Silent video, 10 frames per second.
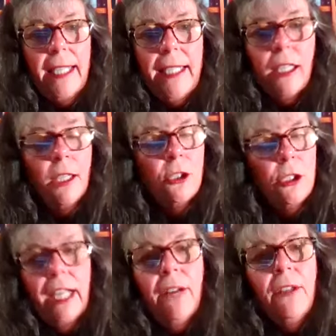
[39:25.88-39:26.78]
of like
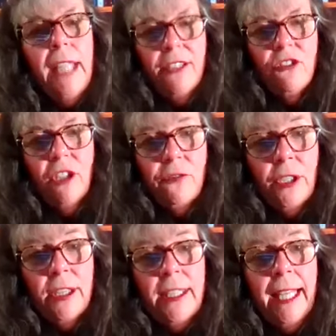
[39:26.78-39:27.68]
they're a lot
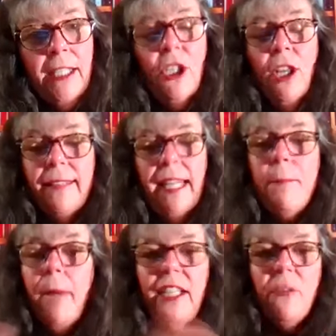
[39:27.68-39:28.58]
different than they
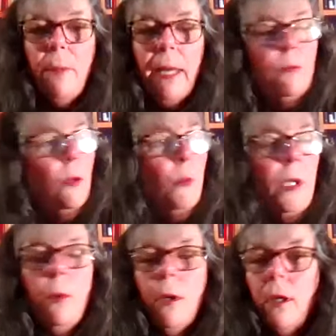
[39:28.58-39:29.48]
might have been when
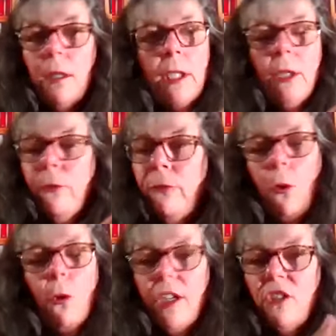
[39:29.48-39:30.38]
we were
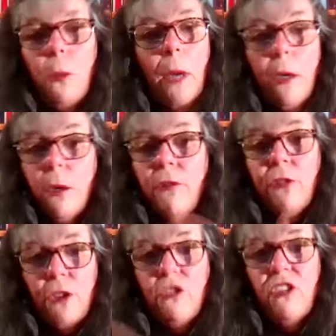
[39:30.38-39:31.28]
4, 12, 13.